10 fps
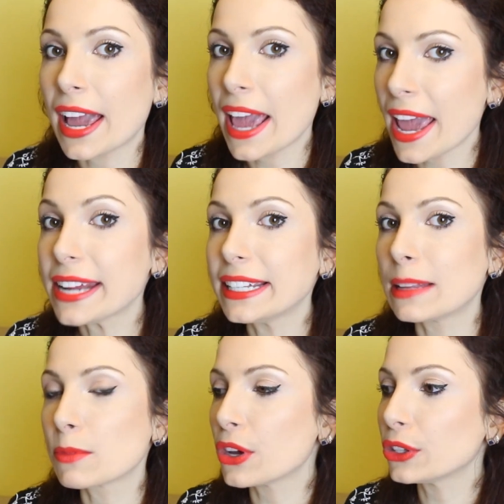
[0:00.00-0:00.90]
I hate
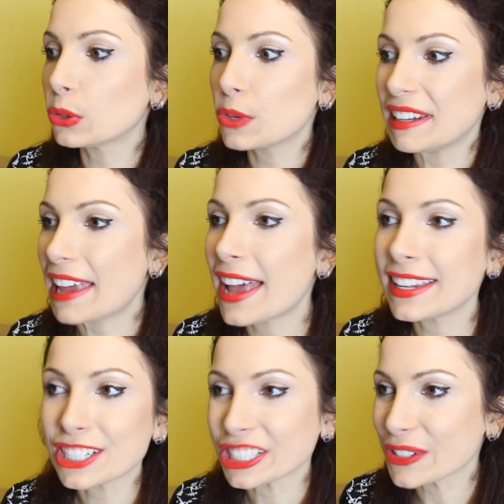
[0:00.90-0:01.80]
it, I'm going to
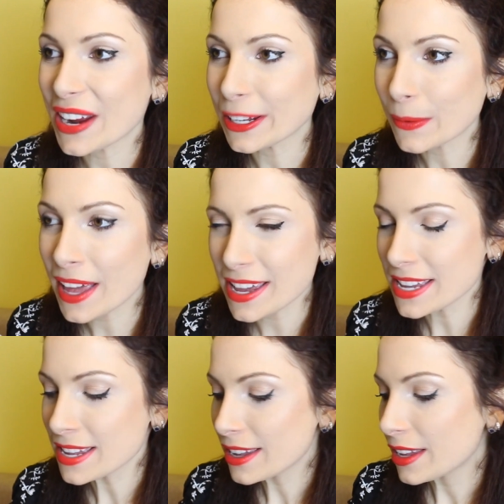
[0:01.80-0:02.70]
return it straight away.